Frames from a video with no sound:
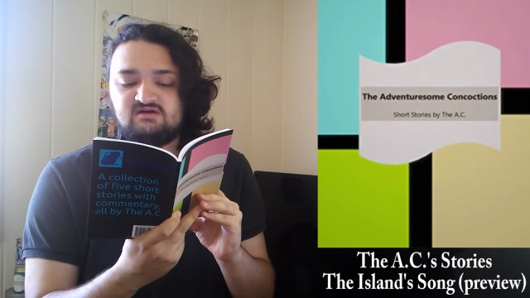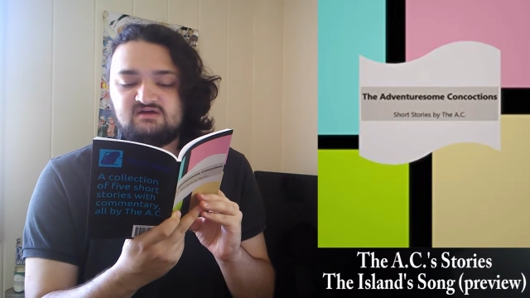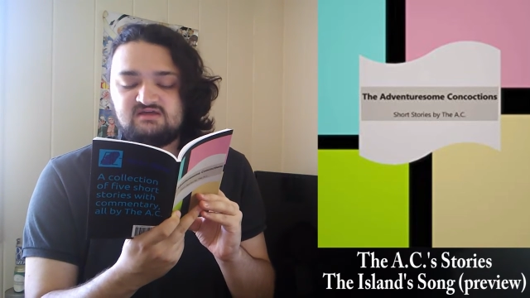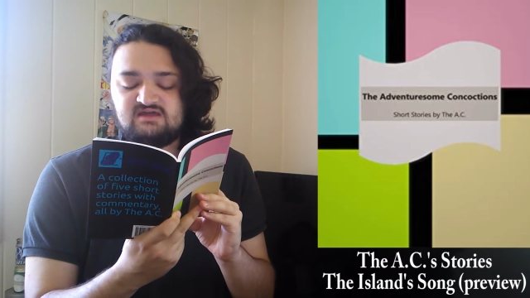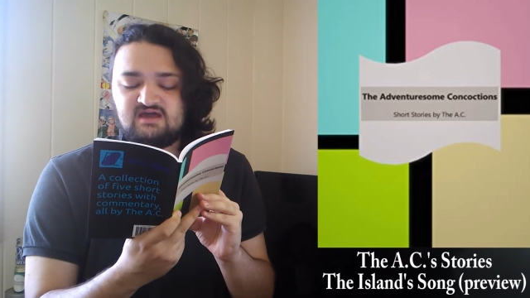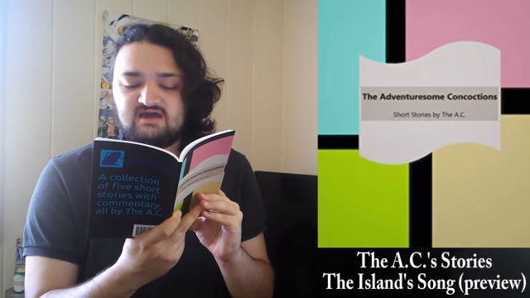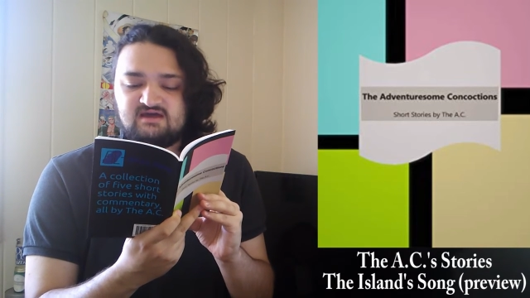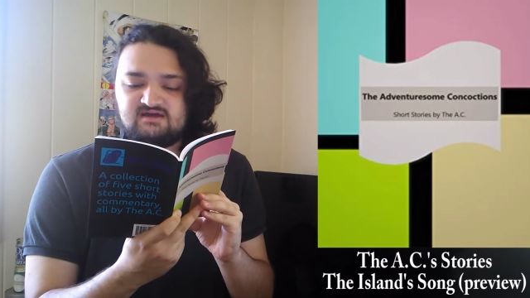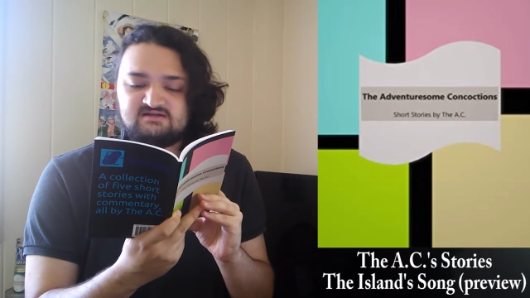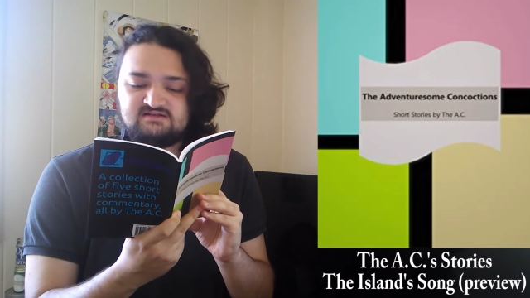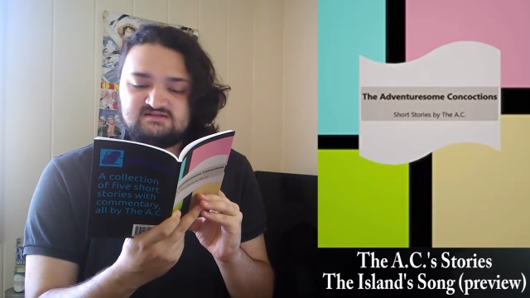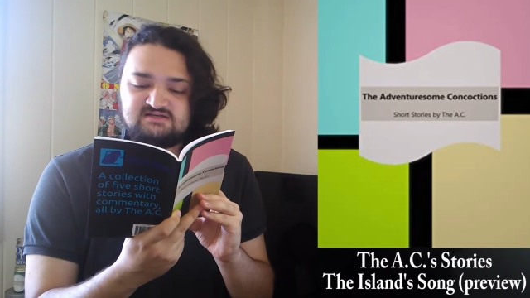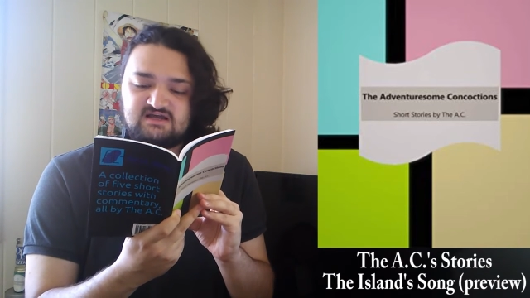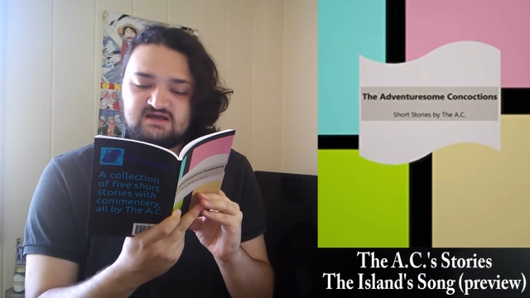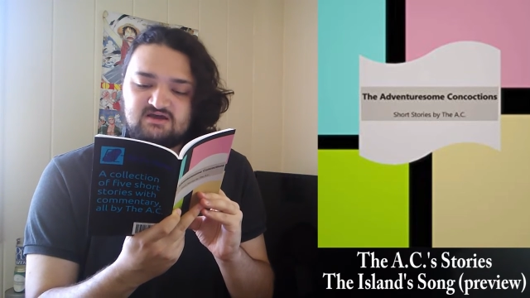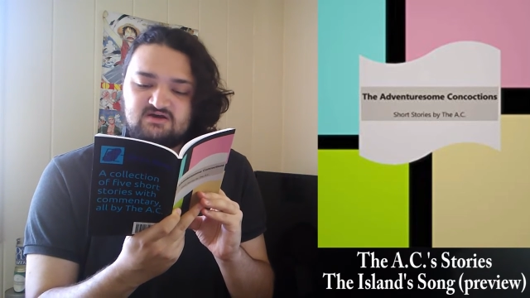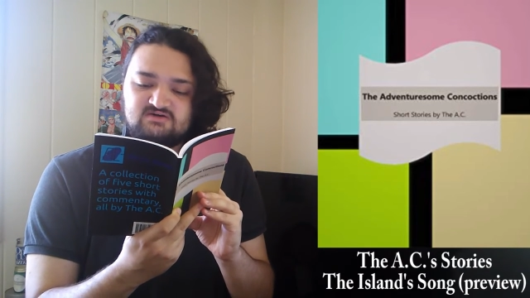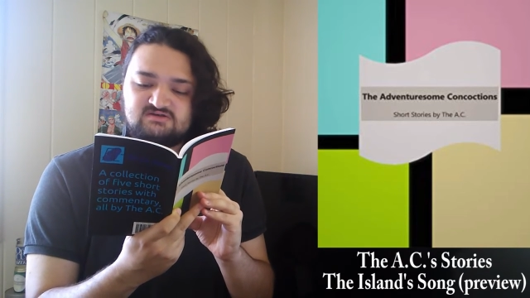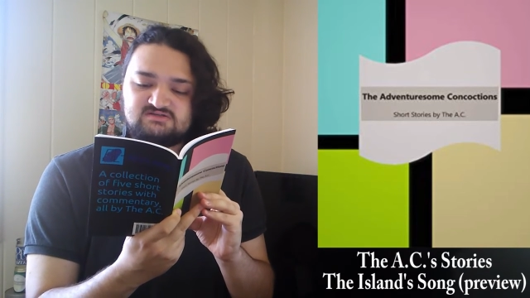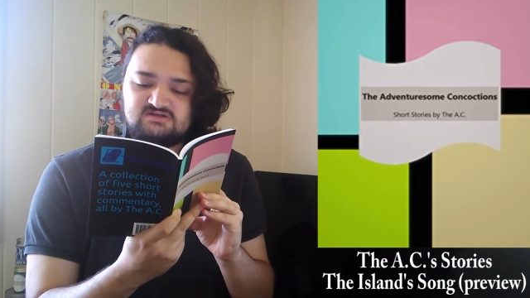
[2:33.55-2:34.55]
"Yeah,
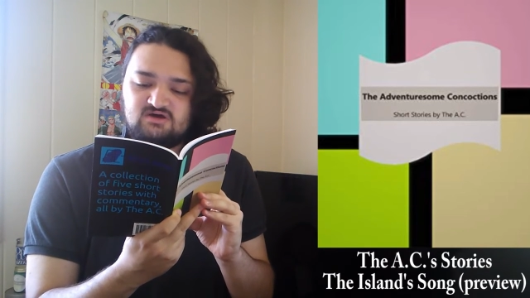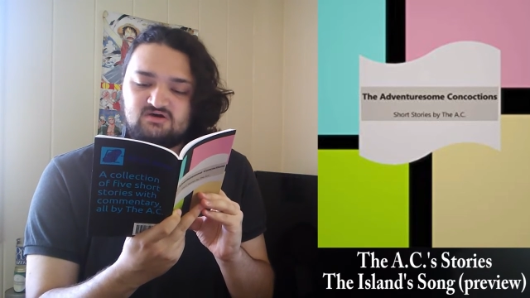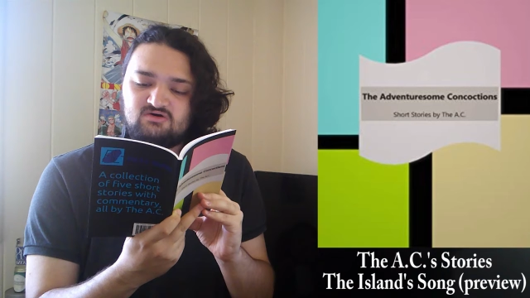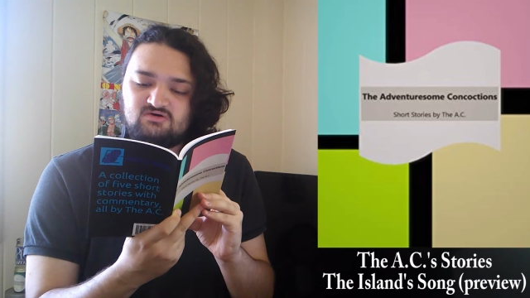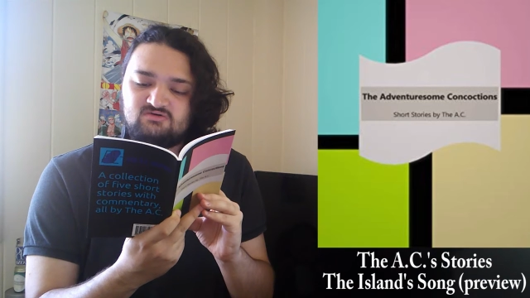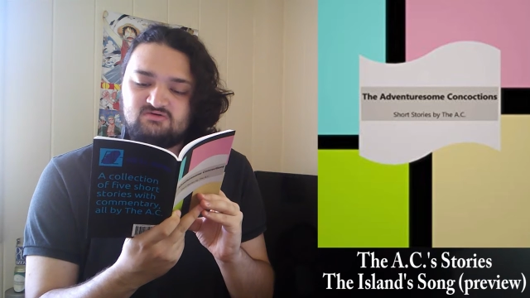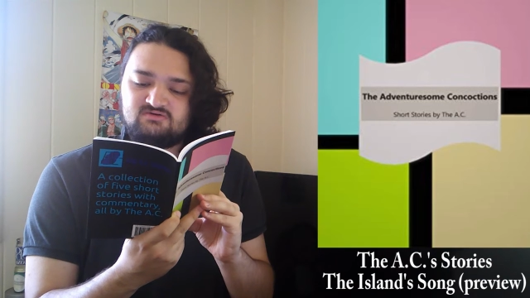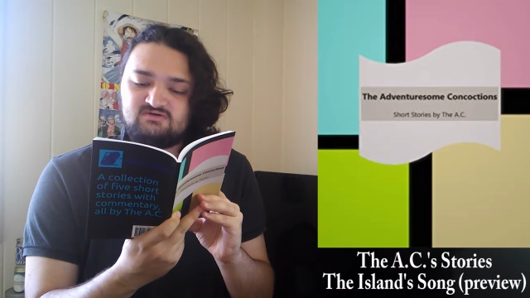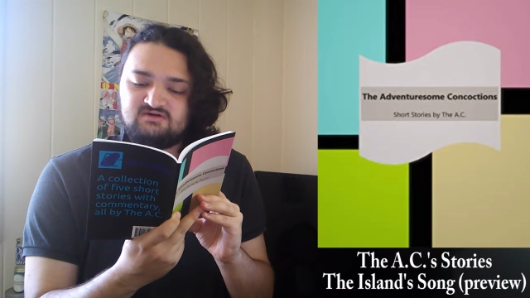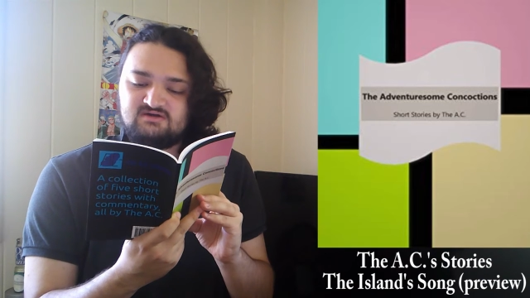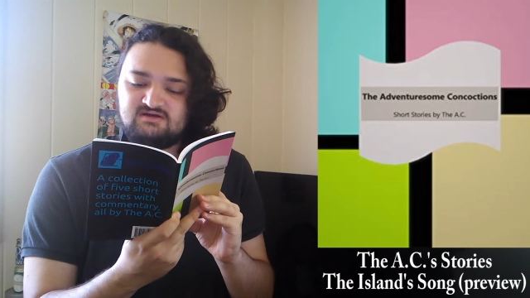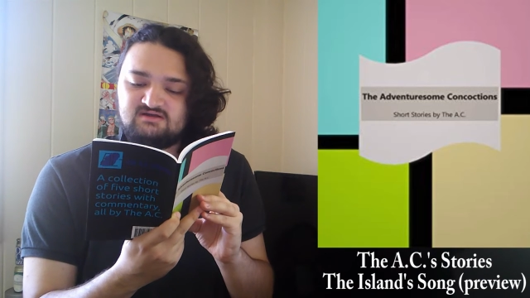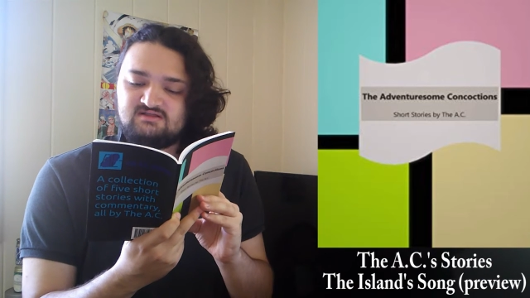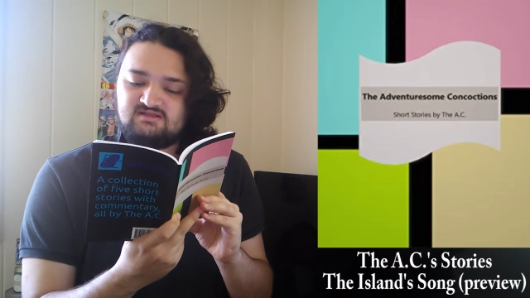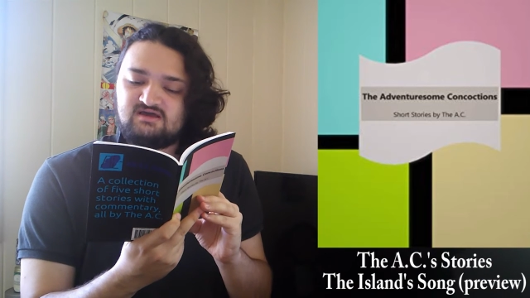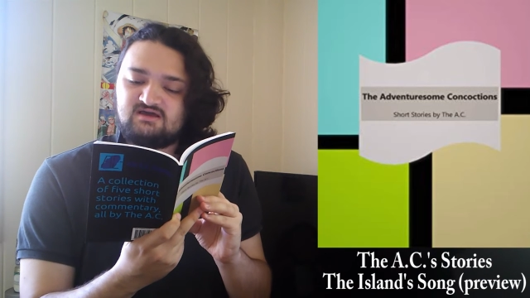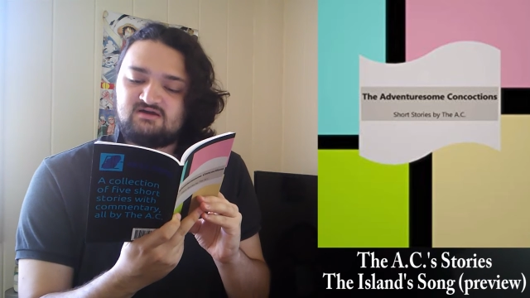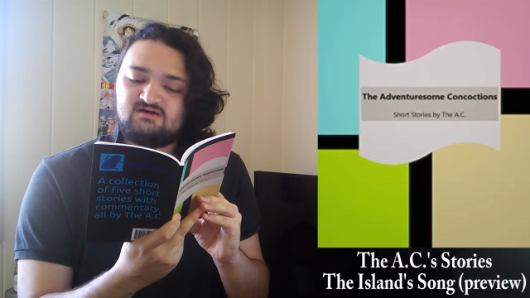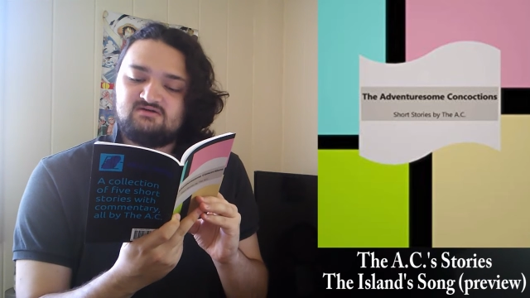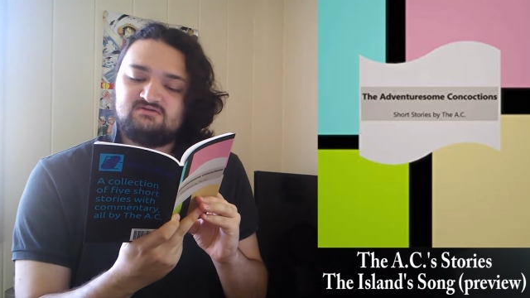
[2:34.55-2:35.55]
Checo is old,"
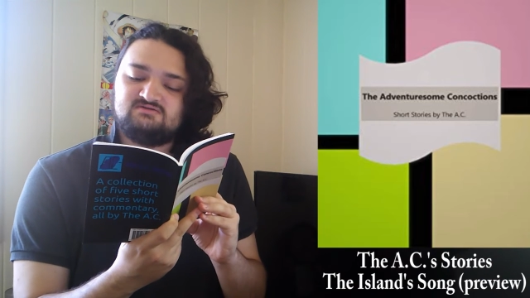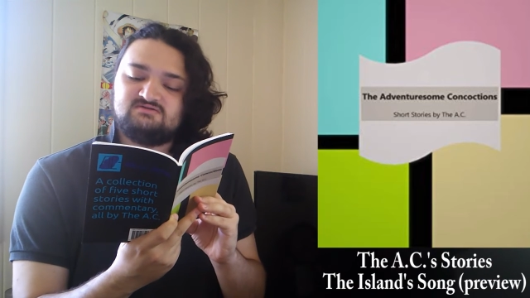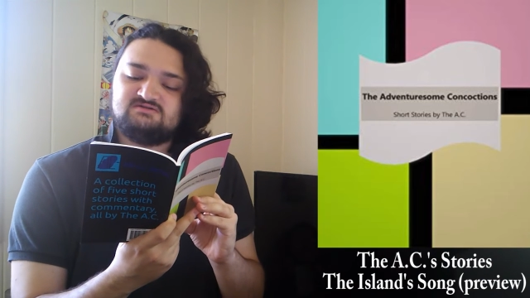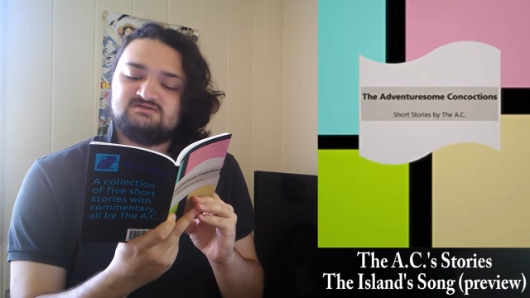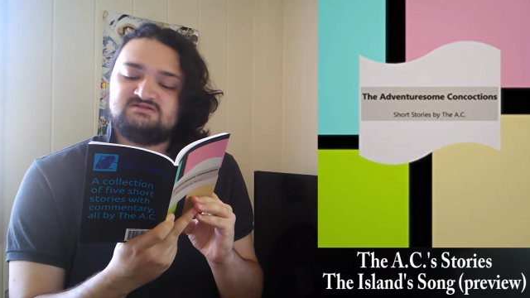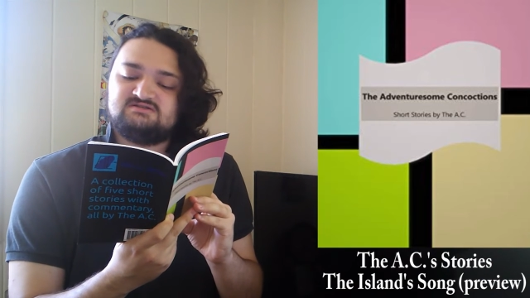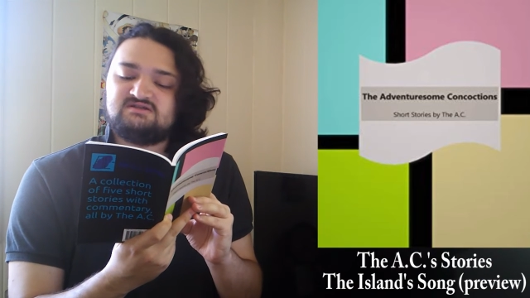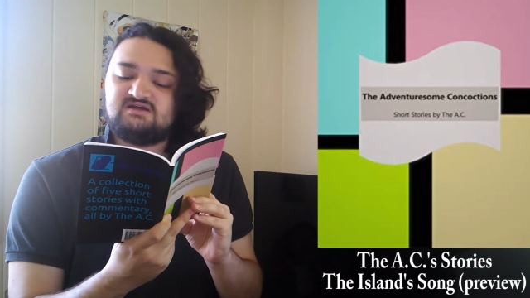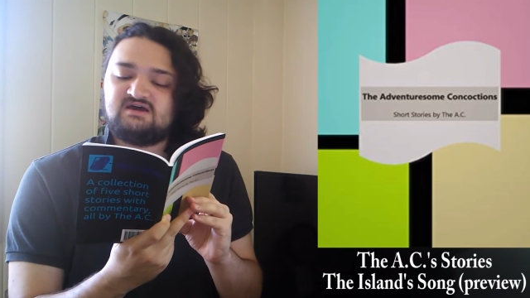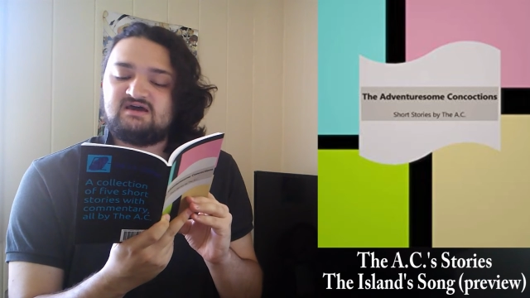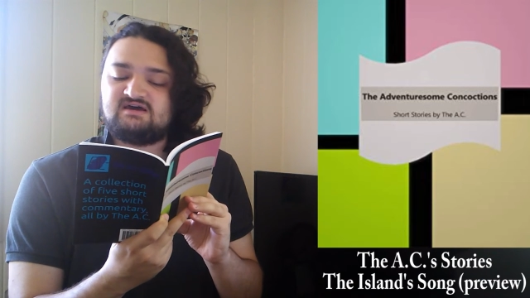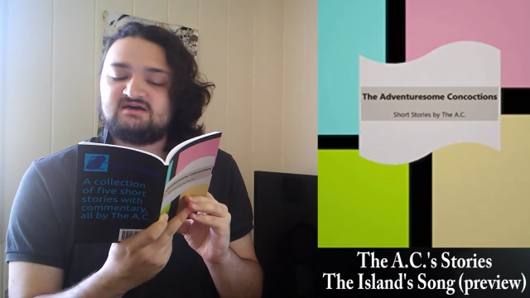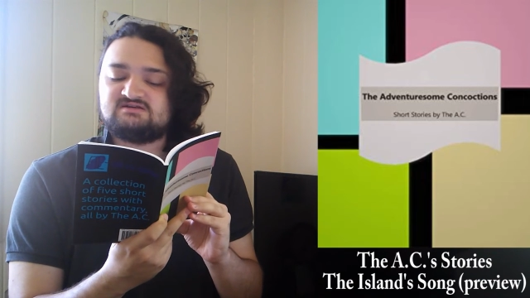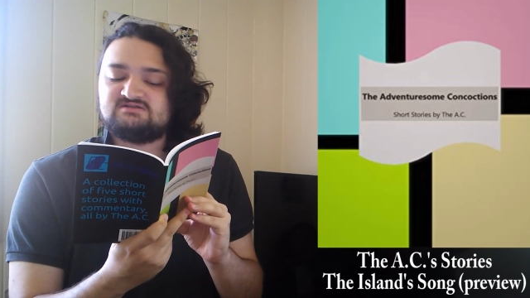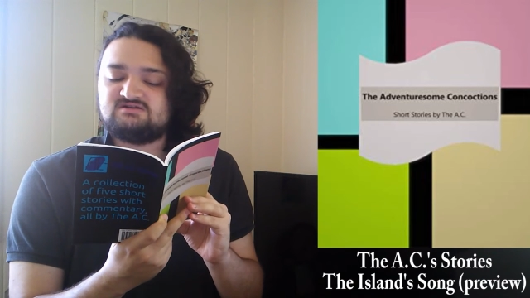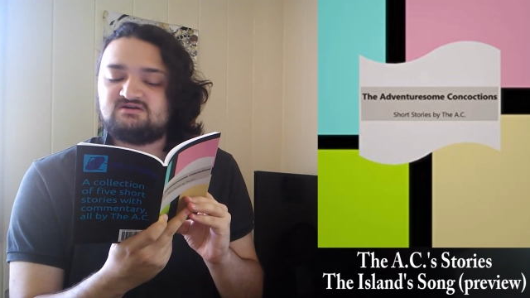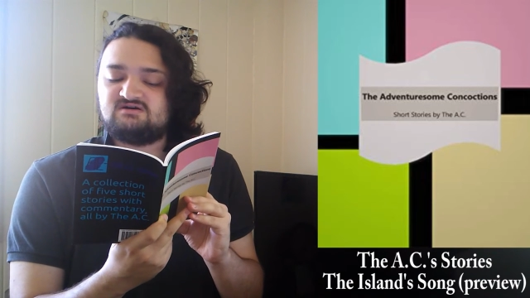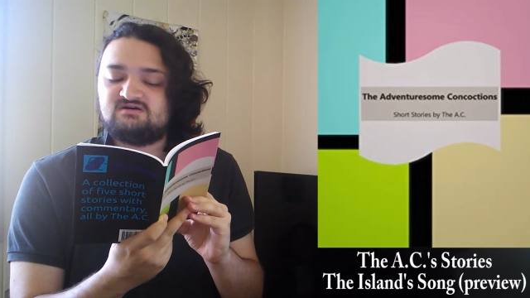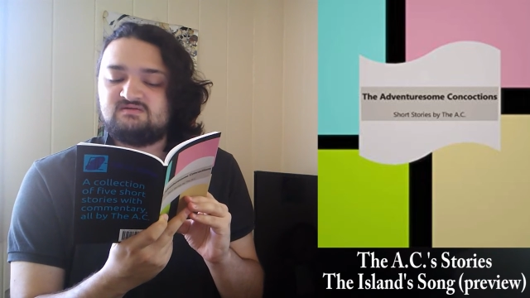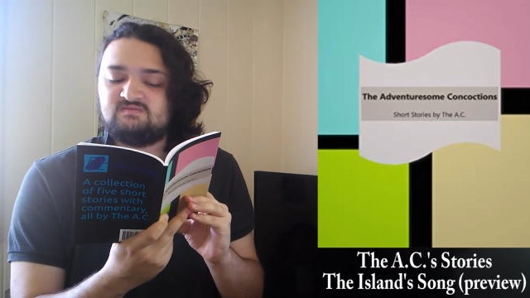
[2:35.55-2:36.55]
Taco tags
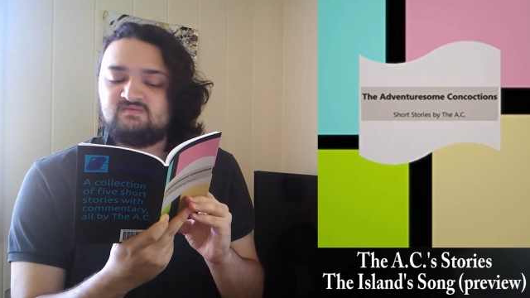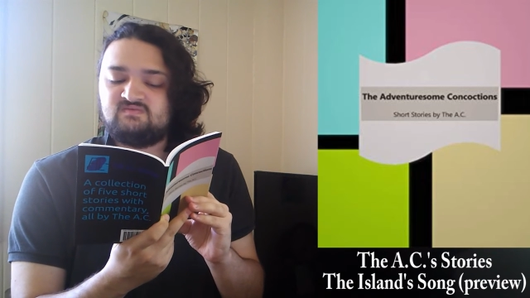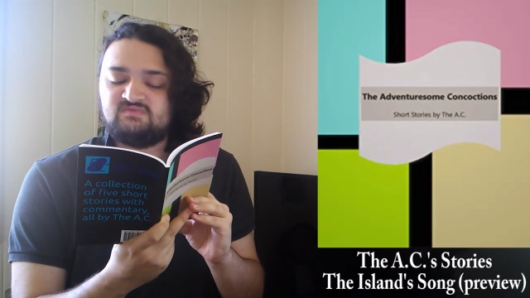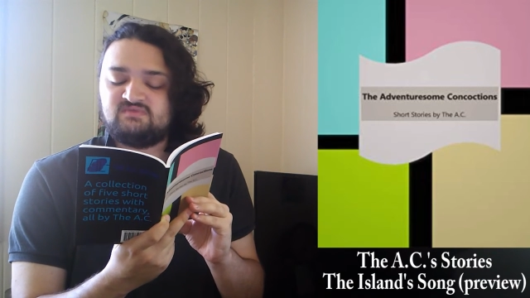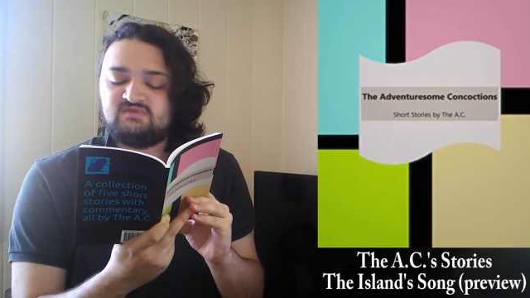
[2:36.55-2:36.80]
on.